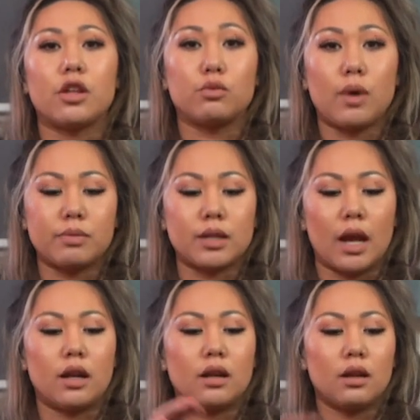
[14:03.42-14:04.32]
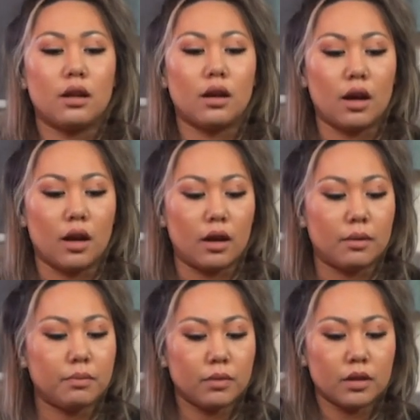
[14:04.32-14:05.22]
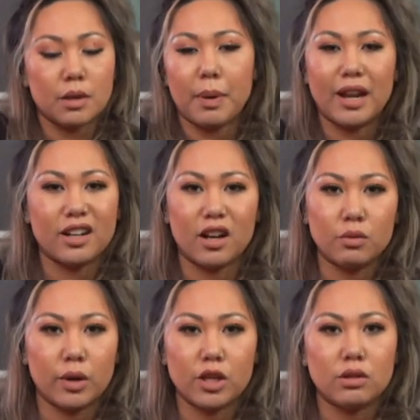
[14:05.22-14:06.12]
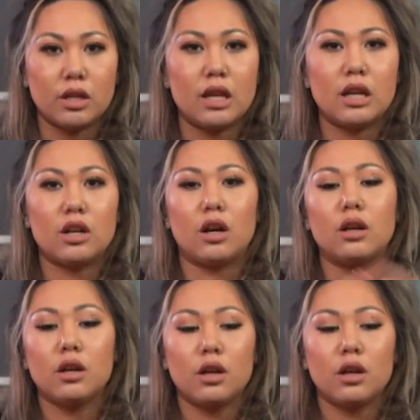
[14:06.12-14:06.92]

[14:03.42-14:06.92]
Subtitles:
on the website, depending on what you need or